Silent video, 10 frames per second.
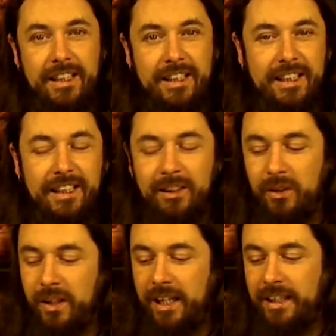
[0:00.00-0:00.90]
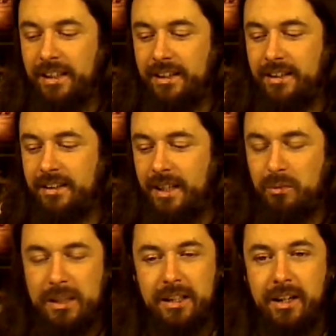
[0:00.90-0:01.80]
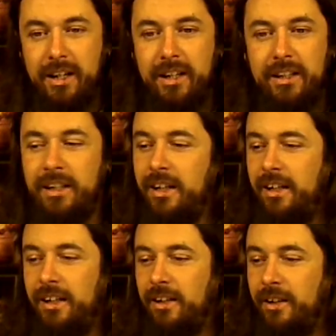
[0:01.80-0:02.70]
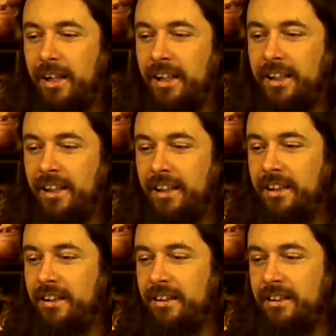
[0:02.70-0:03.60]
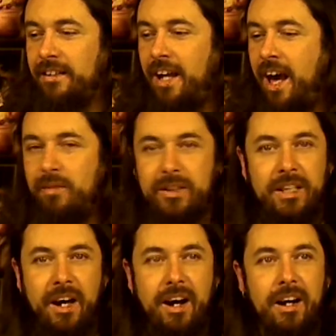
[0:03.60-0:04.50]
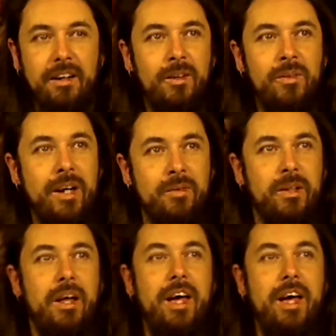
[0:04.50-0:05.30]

deity or any demigod or any Avatar or whatever.